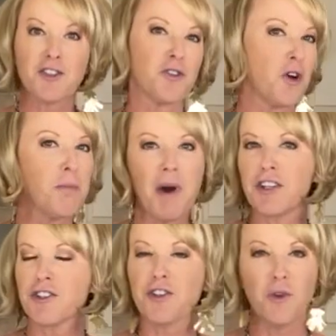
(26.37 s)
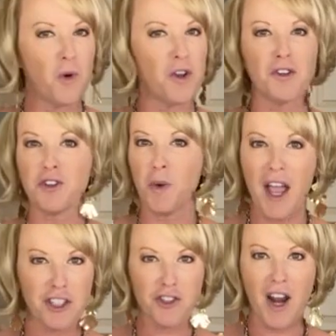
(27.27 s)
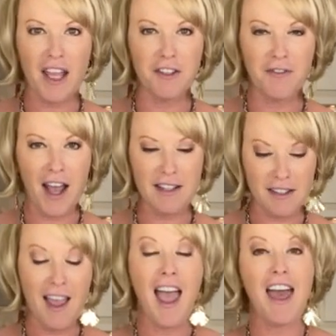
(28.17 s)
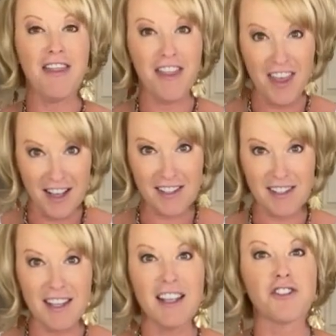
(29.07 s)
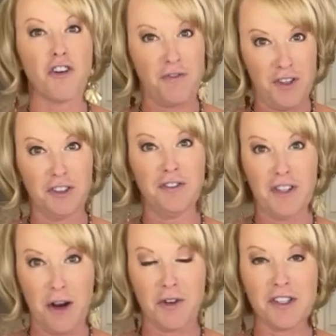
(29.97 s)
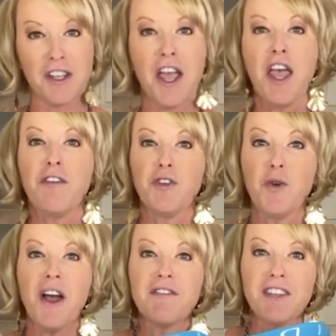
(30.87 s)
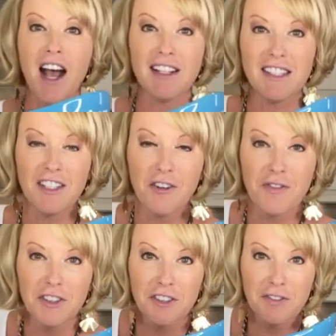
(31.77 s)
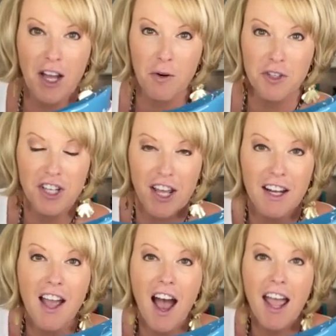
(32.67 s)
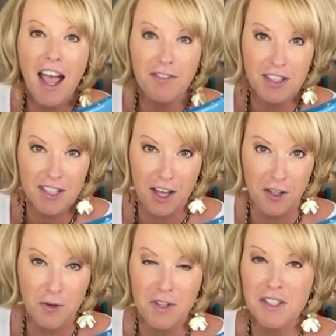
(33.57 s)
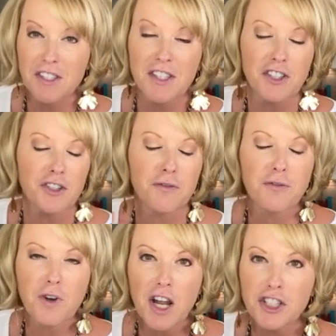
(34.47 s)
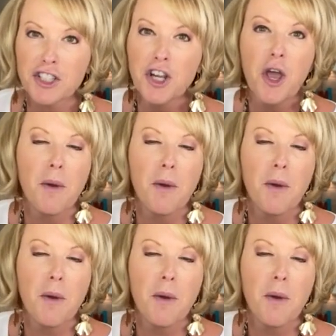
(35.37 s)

so no butters, no oils, no extra added fats, and this is our field of flowers. If you have not seen our field of flowers yet, I have to tell you, this is such a fresh,